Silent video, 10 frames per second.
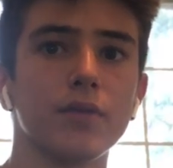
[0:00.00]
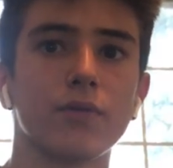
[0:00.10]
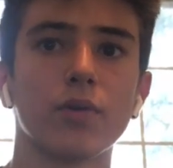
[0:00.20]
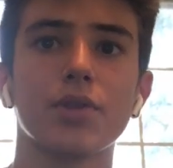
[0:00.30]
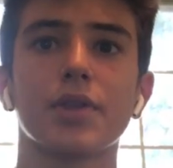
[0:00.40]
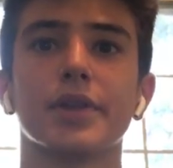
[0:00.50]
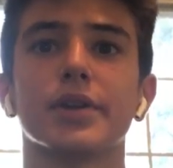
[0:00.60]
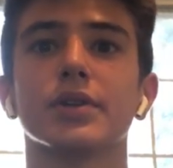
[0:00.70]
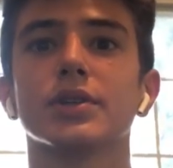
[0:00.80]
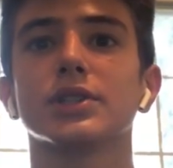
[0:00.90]
forth
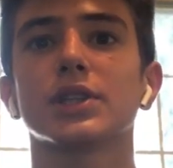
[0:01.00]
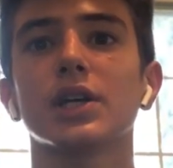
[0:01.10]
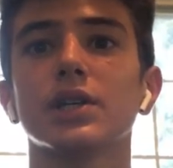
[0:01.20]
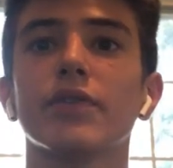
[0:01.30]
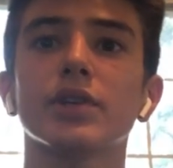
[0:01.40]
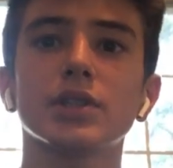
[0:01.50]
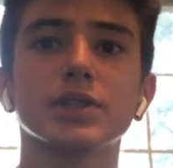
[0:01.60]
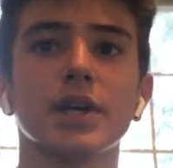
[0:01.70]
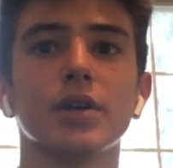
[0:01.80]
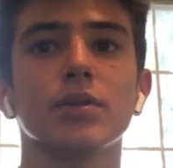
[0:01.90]
their scientific
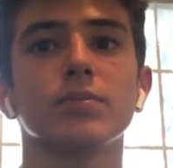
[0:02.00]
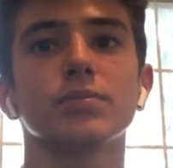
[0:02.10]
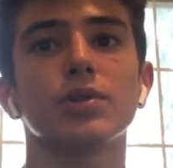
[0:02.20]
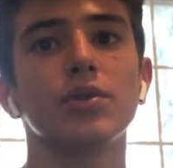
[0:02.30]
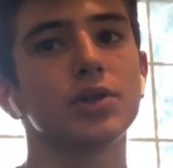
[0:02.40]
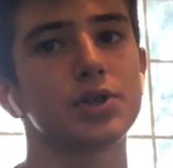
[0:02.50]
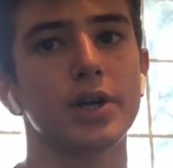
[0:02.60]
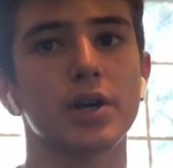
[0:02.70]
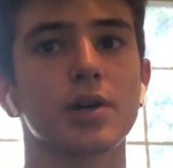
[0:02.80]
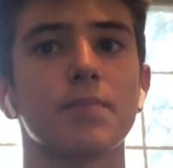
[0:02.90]
design to the
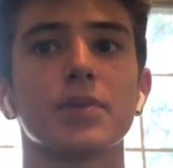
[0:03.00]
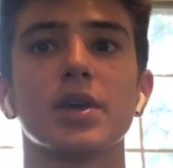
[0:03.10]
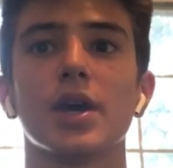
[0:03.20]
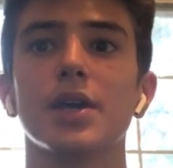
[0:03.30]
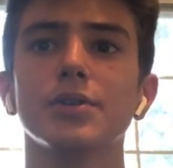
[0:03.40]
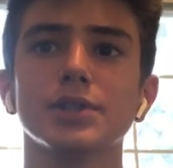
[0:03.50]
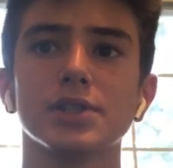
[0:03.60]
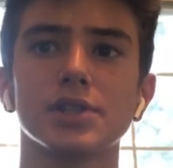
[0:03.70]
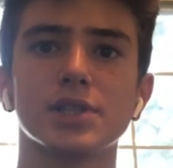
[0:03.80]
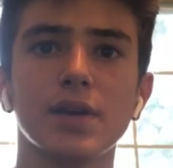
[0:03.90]
track. It
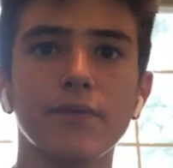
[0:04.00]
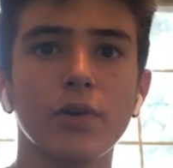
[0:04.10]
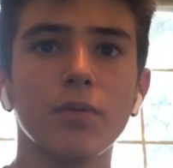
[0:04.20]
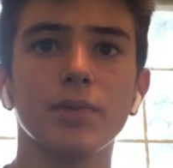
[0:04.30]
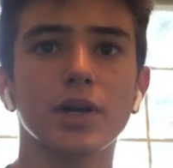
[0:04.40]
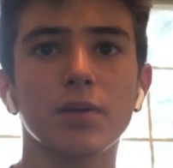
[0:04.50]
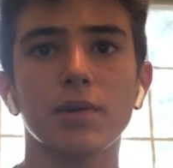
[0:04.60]
uses the same foam that can